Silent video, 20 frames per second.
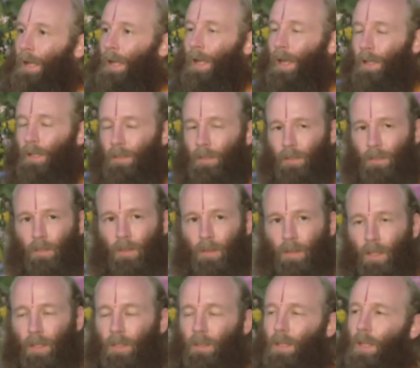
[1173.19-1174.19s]
And
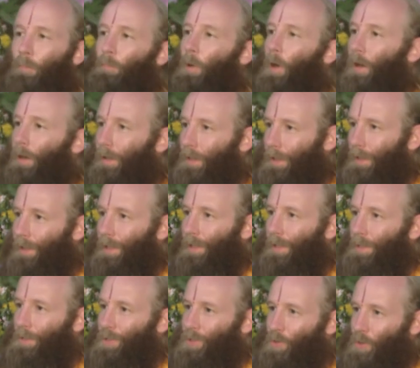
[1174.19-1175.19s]
then they parted
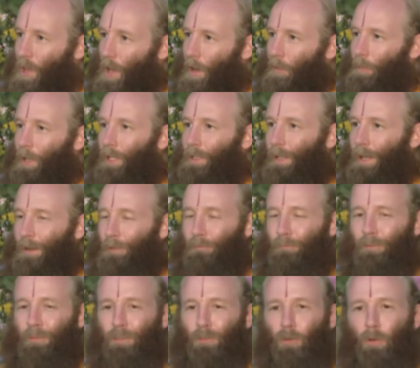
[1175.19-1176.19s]
and Sudama
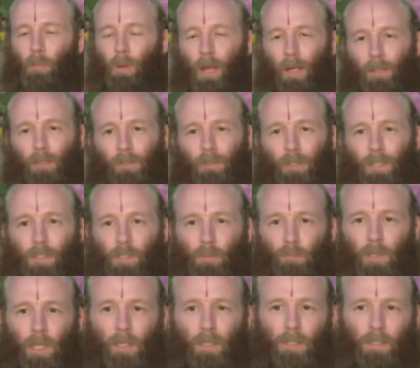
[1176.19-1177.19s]
left to go back to his
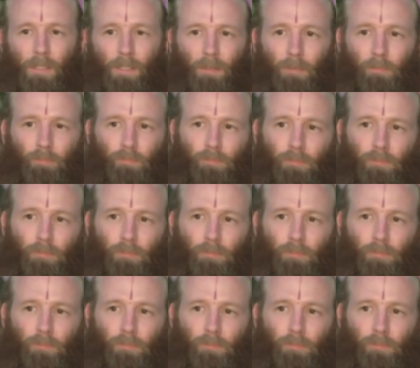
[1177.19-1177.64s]
place.